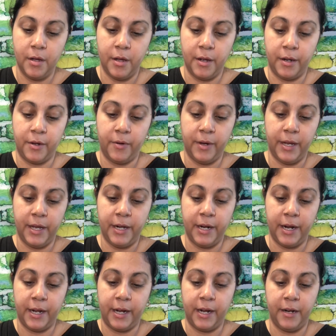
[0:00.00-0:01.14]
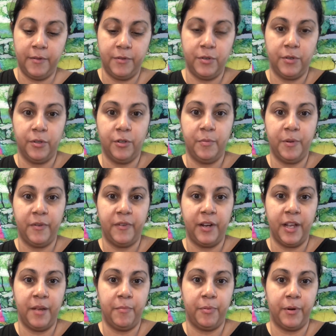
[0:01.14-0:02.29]
And I go ahead and I kind of do a little bit of an
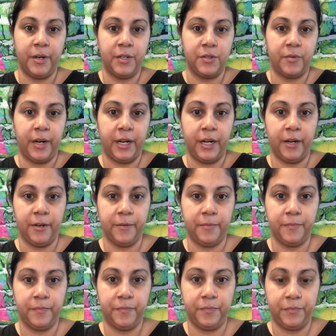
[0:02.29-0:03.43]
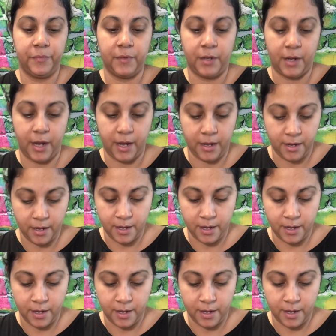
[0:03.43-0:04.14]
imprint right here, okay?